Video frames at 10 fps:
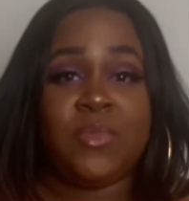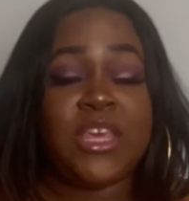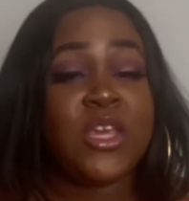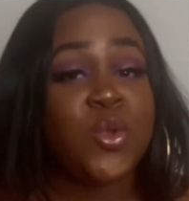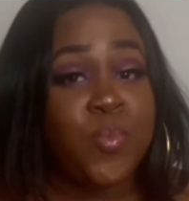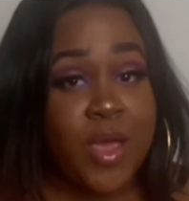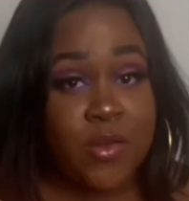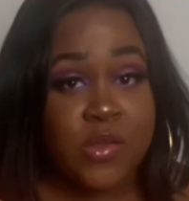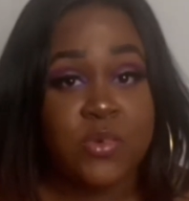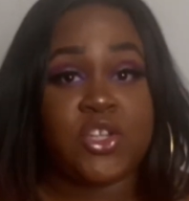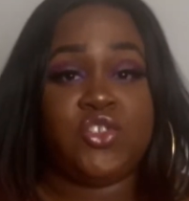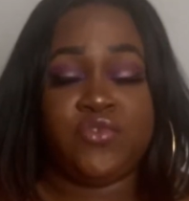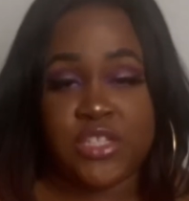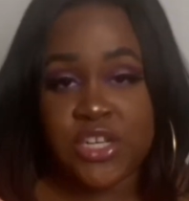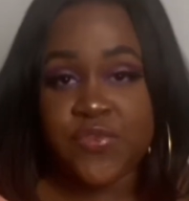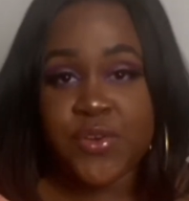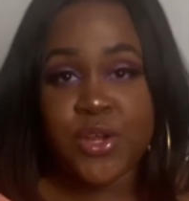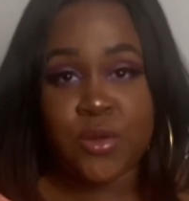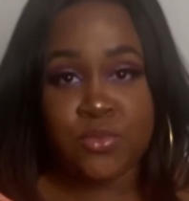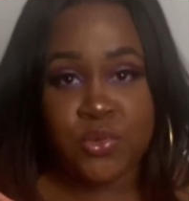elderberry, which is really good for
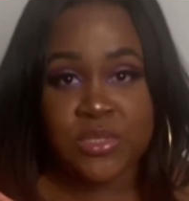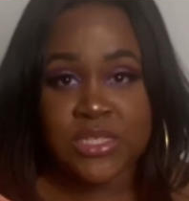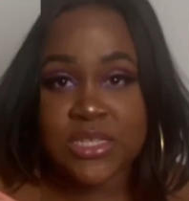your immune system.